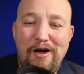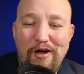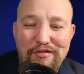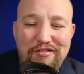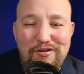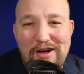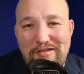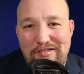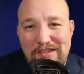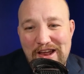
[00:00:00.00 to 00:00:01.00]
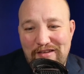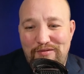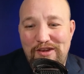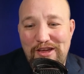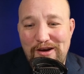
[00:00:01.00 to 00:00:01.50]
I'll see you guys at the next
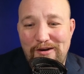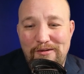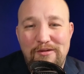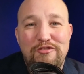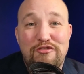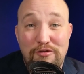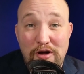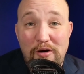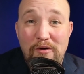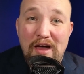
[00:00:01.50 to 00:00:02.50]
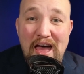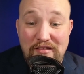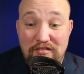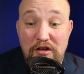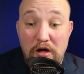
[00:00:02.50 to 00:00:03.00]
video. Trudeau
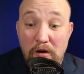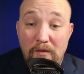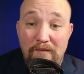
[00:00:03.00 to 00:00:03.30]
has to go.